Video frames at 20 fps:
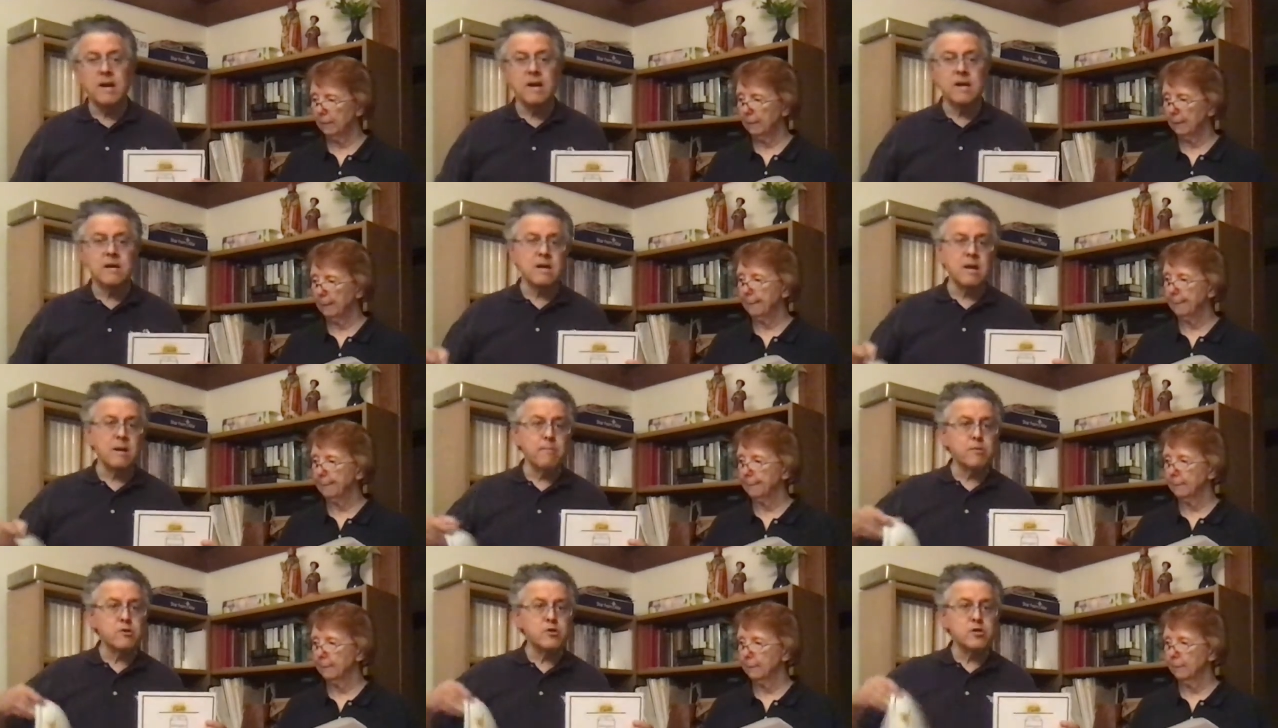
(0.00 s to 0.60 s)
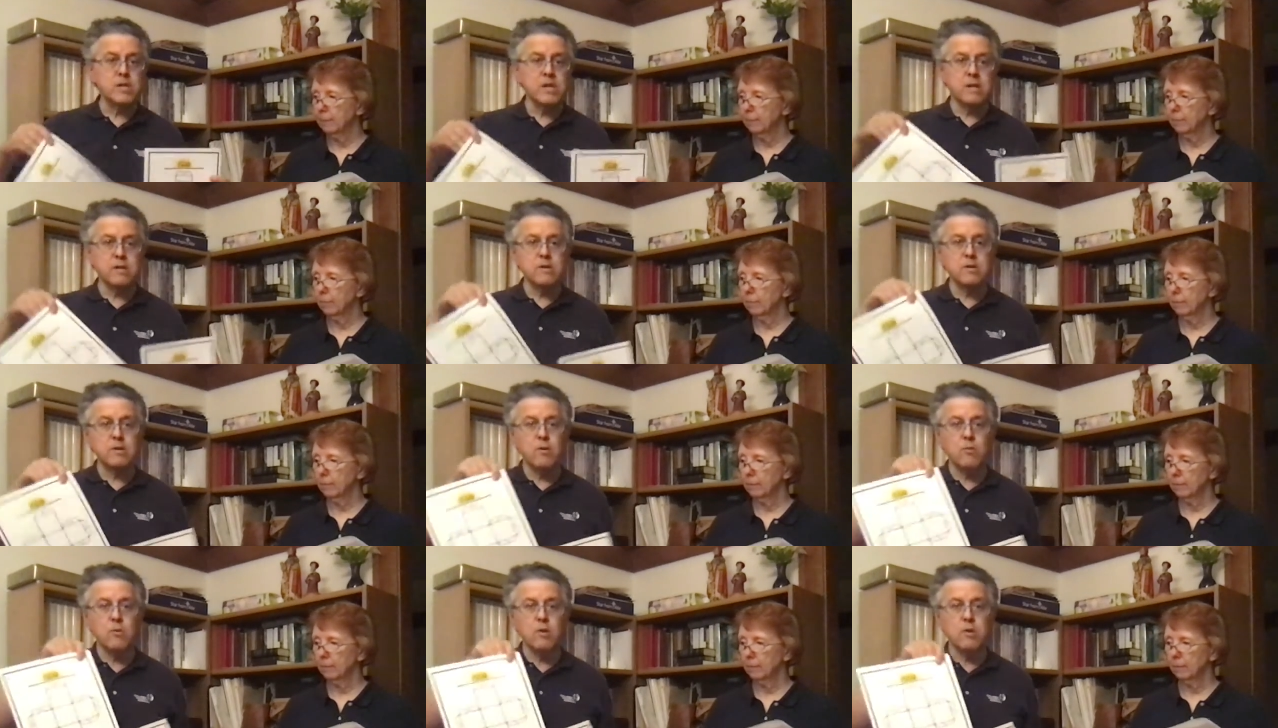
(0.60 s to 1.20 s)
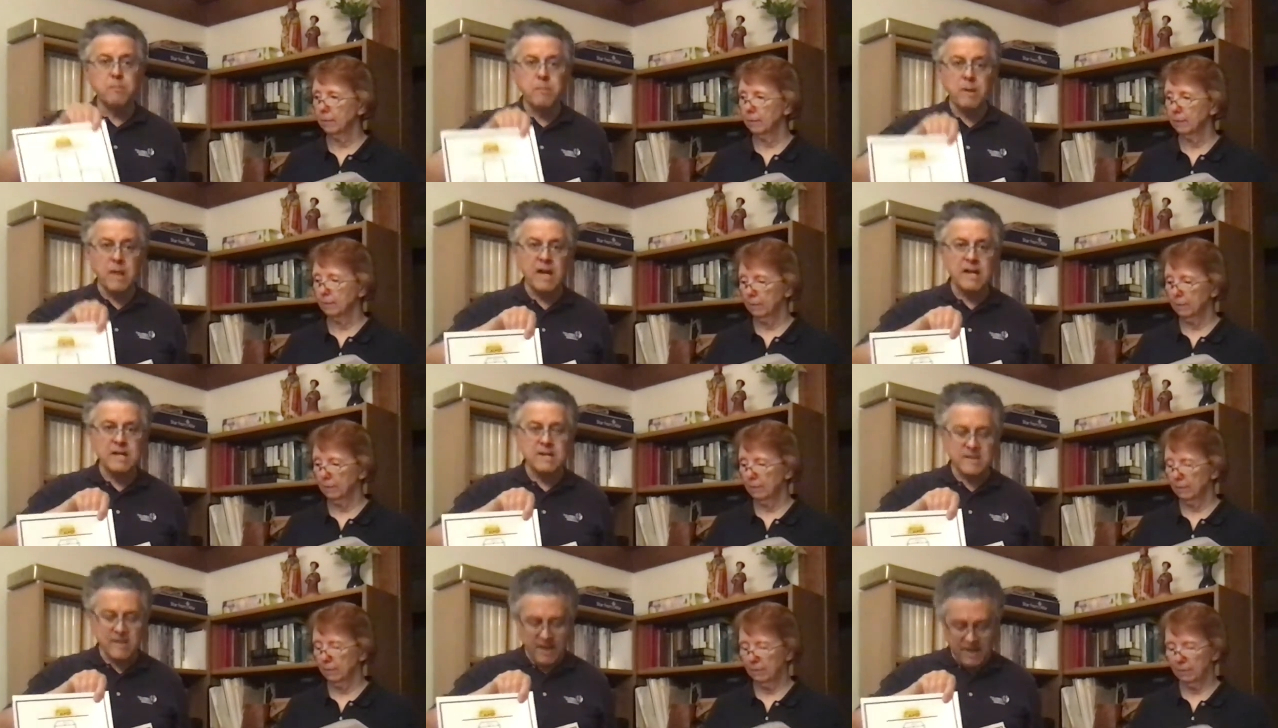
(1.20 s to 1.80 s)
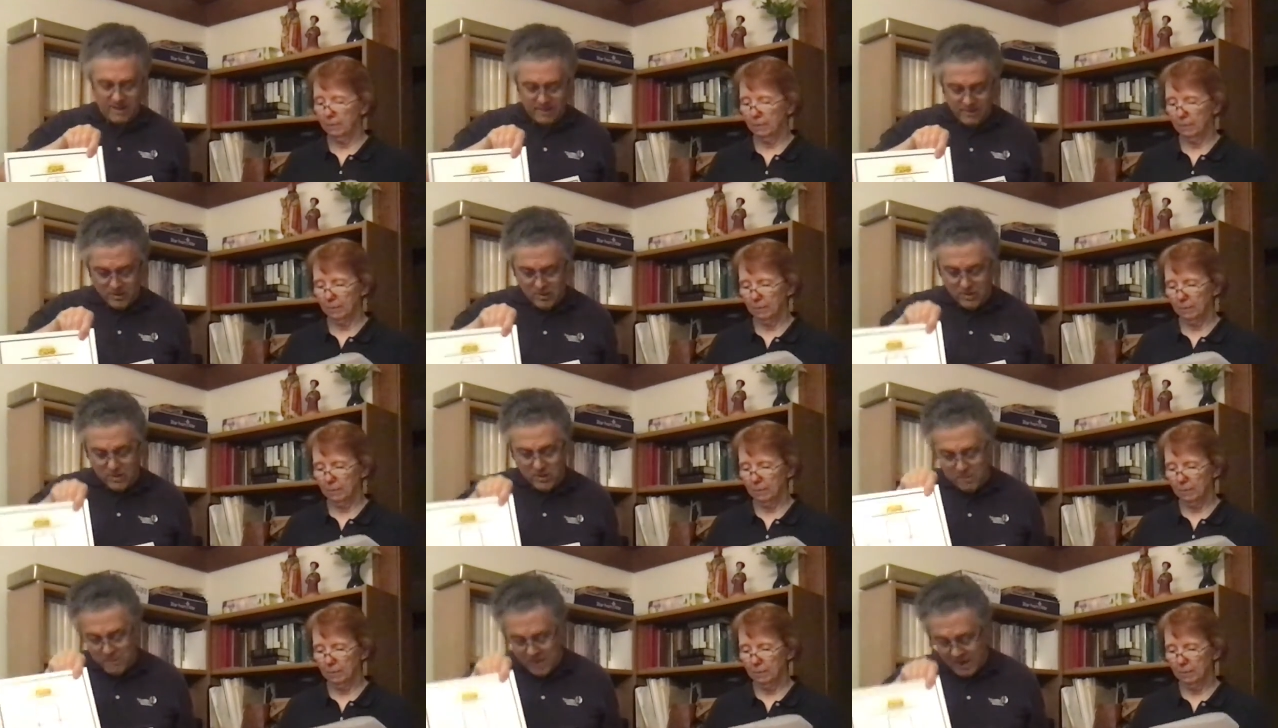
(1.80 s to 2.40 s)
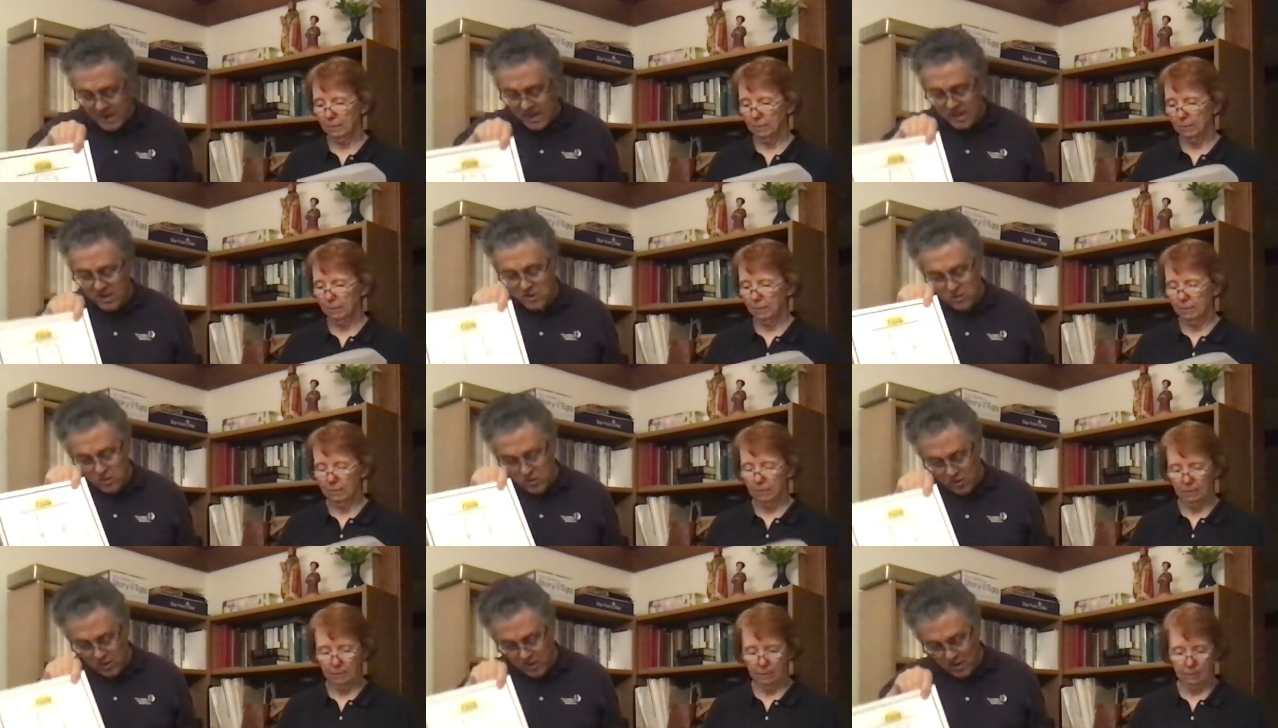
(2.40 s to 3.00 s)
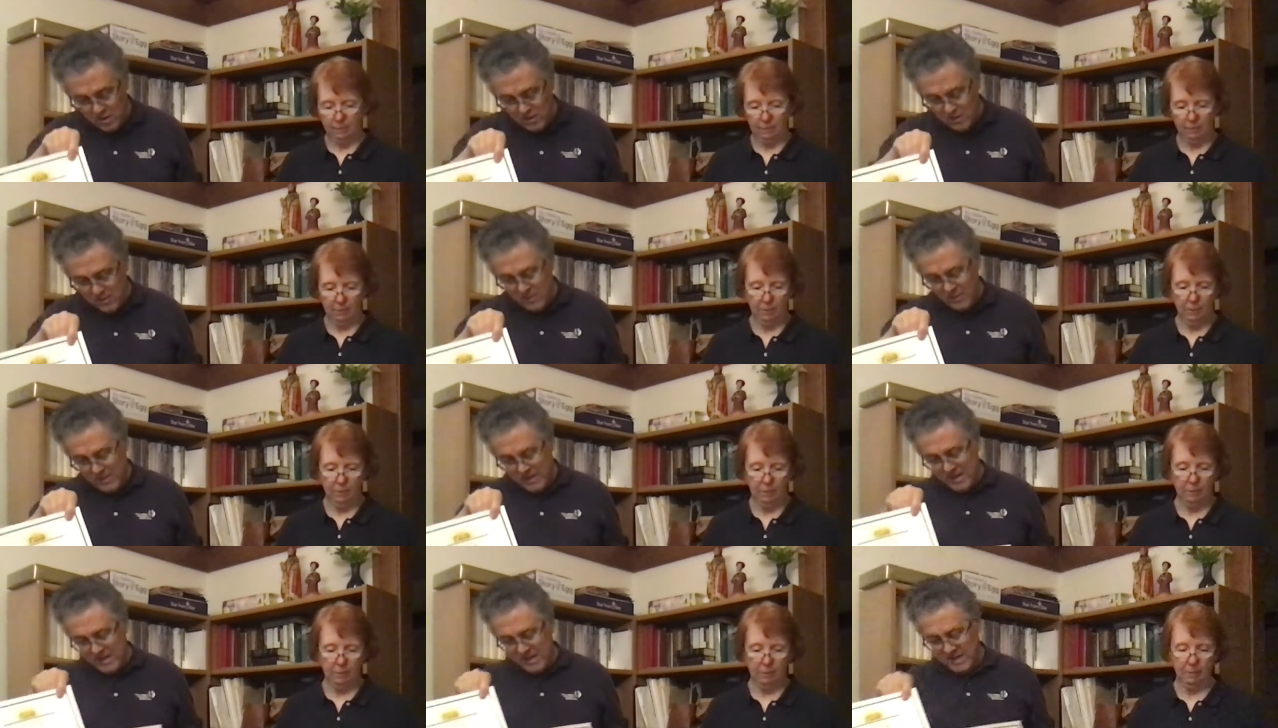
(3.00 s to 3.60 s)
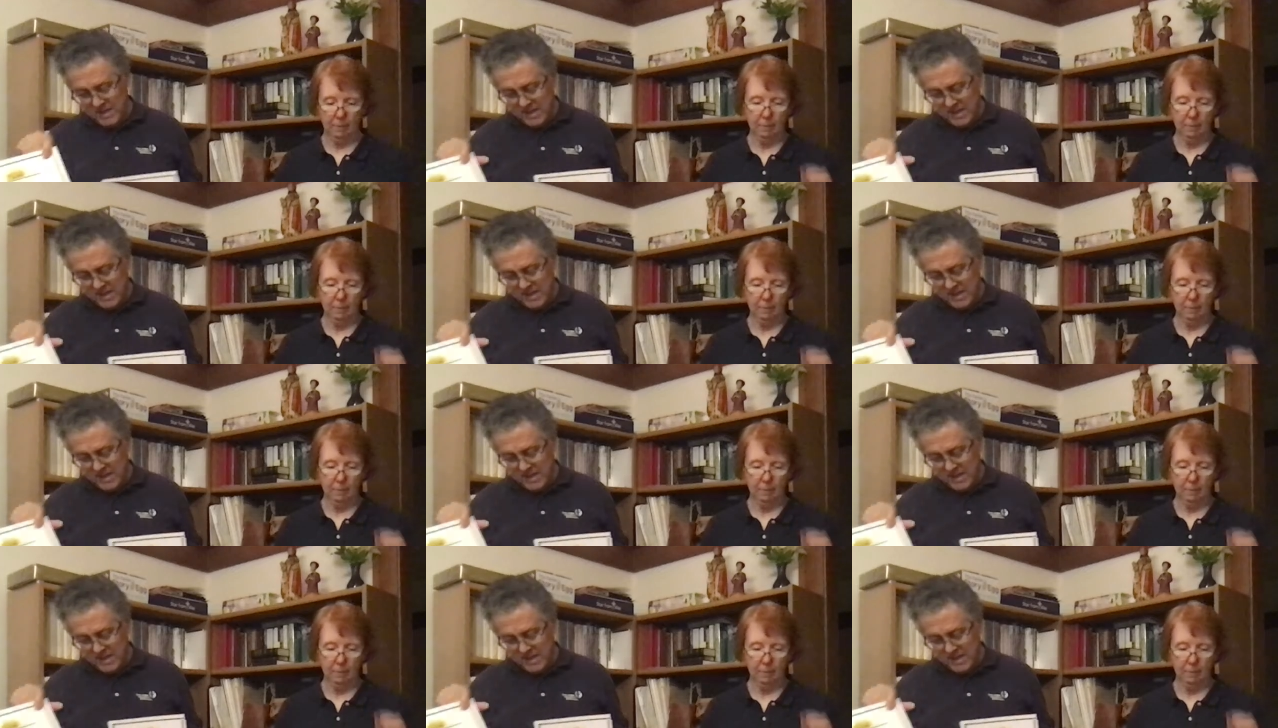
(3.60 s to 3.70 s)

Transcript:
Speaker 1: and a couple sheets with blank dice to make your own.